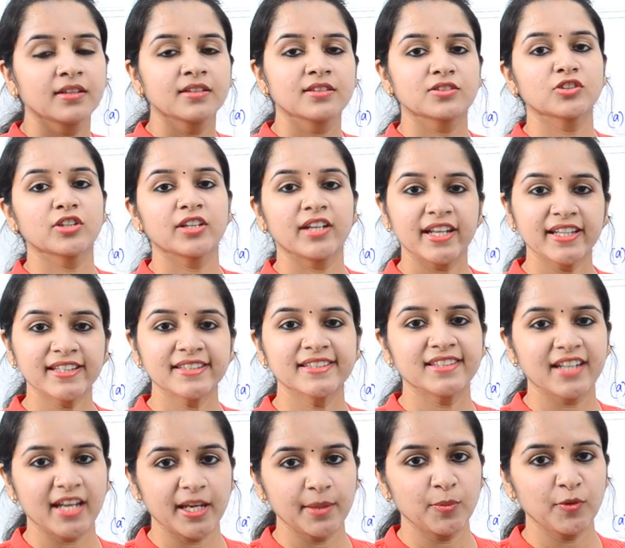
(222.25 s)
So the next
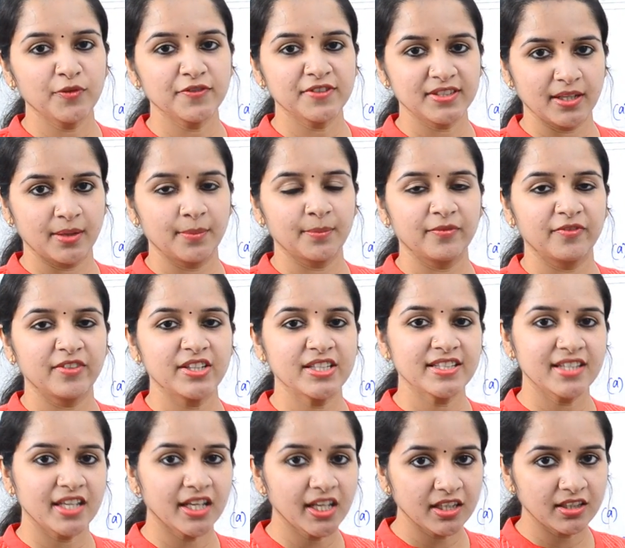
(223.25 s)
type of sum we
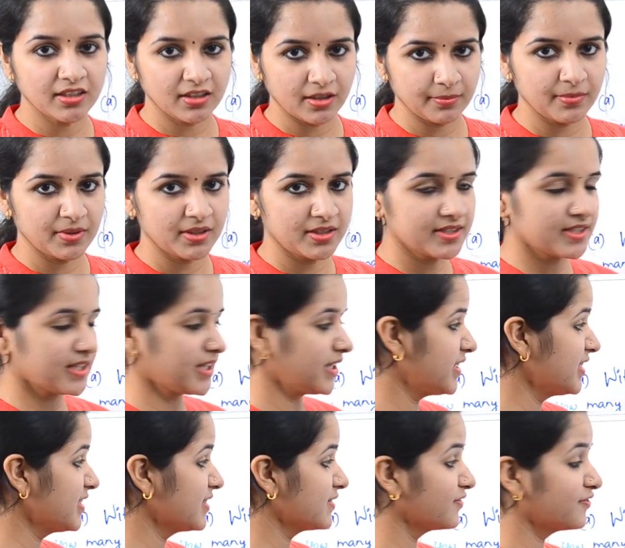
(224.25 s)
see in numbers
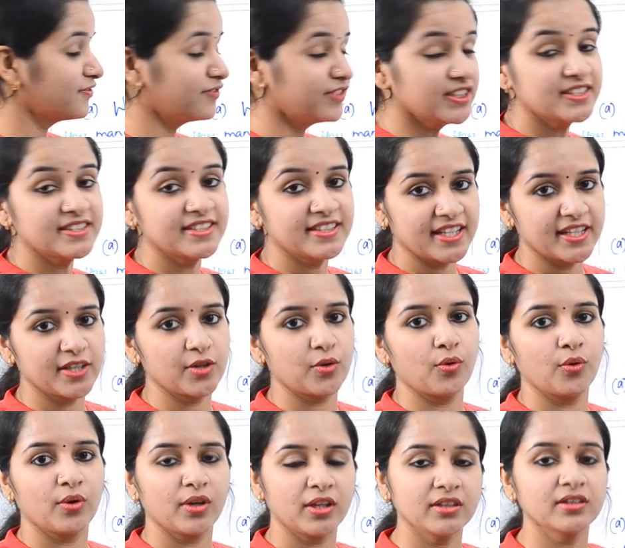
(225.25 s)
is with
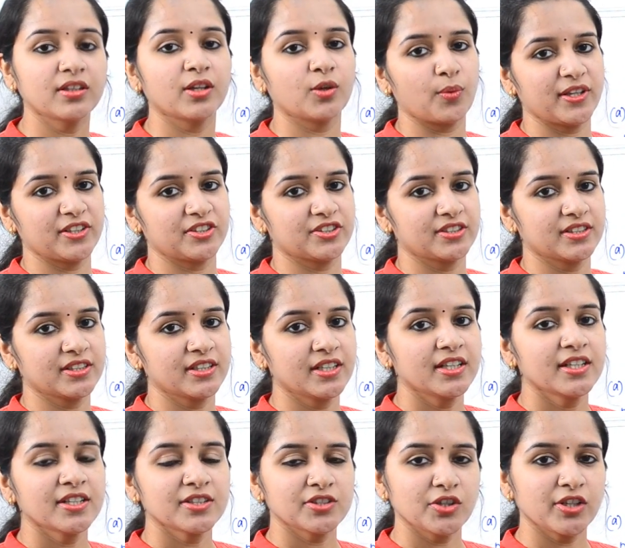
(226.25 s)
0 in the question.
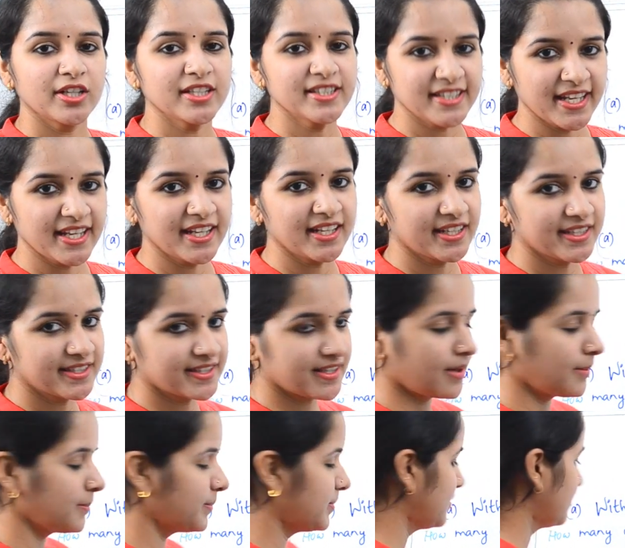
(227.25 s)
So let's take an example.